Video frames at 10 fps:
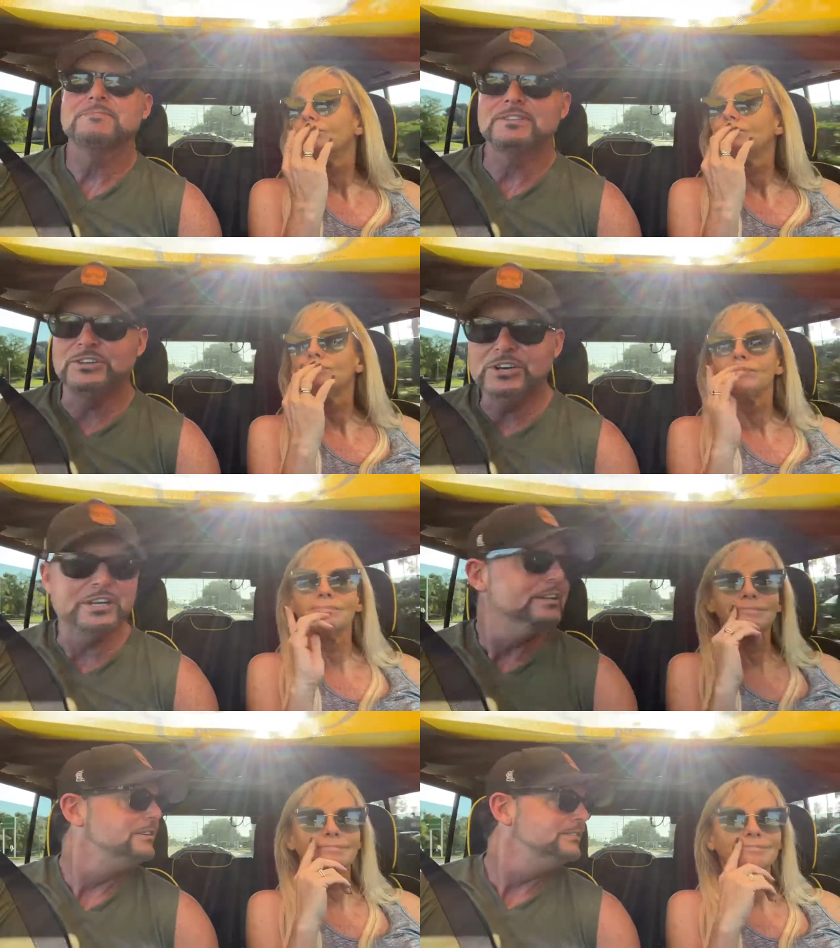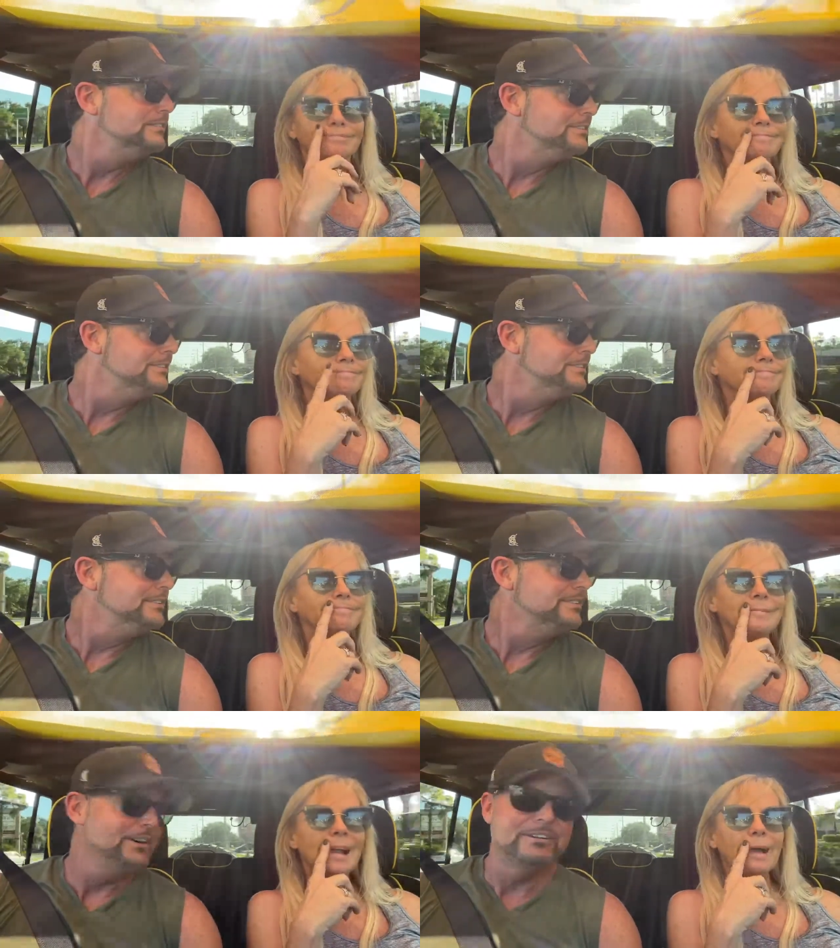Speaker 1: Good.
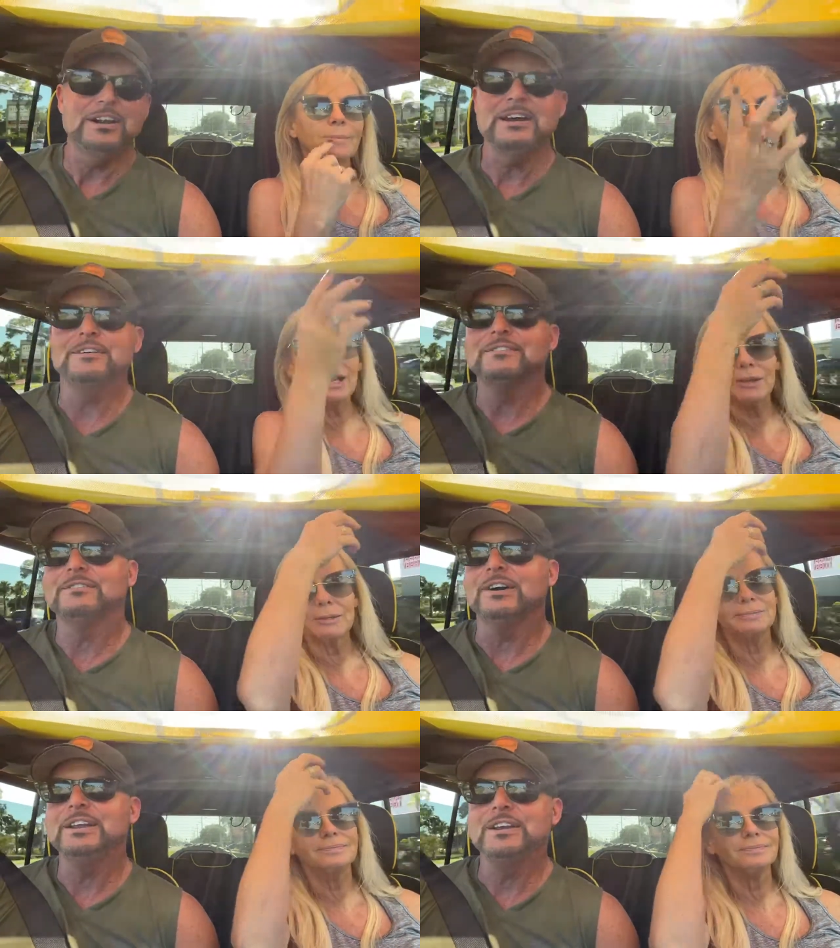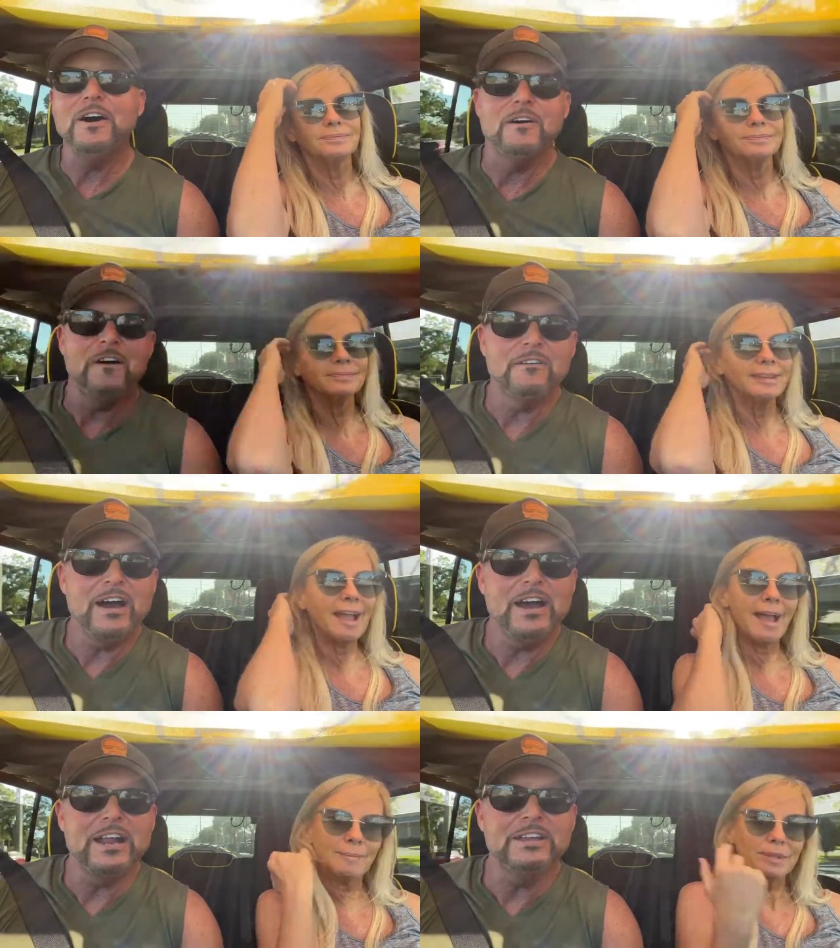Yeah. All right. Anywho. Way to go. All right. How